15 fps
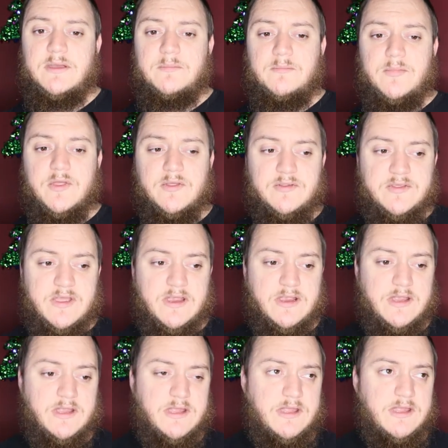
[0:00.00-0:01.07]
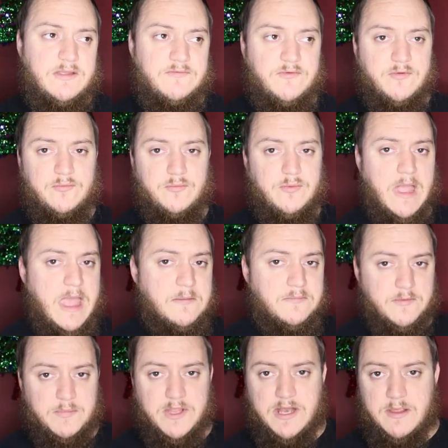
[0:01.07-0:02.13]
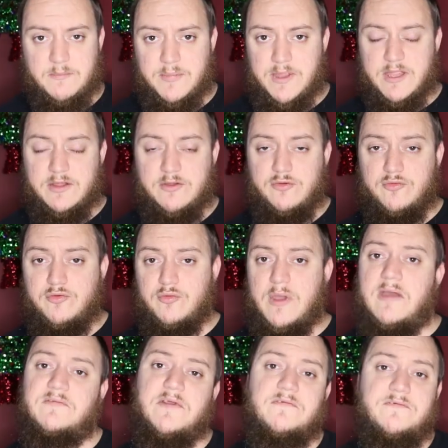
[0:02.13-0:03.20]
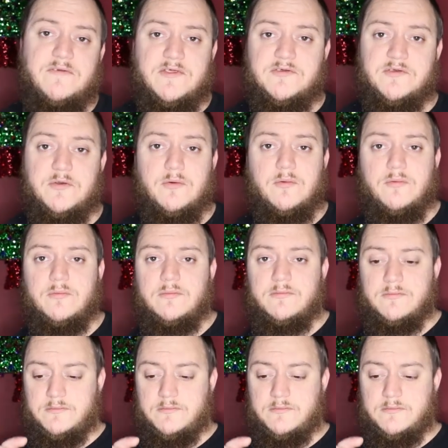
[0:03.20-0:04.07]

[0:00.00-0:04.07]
military, if you happen to be an MP and you do have a physical